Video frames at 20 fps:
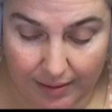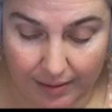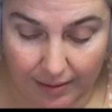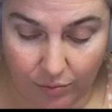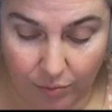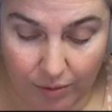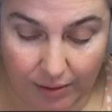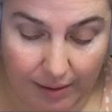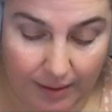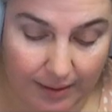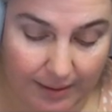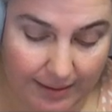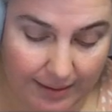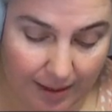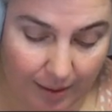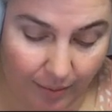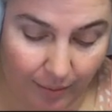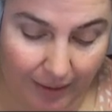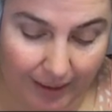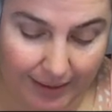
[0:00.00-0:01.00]
really the
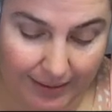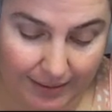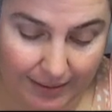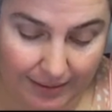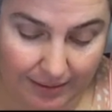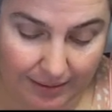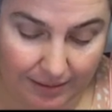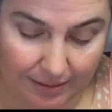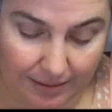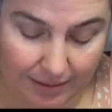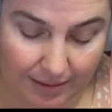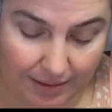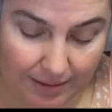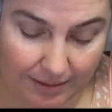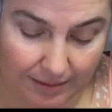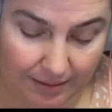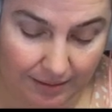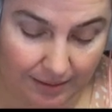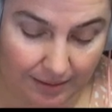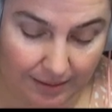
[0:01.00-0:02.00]
same lesson
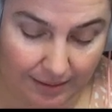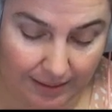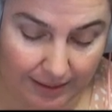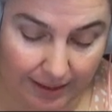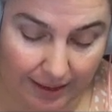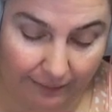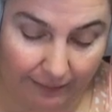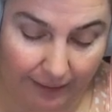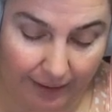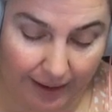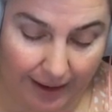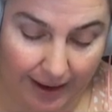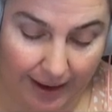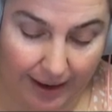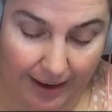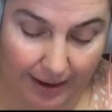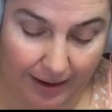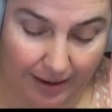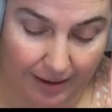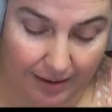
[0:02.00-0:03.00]
is given.
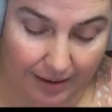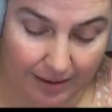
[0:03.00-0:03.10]
Hey,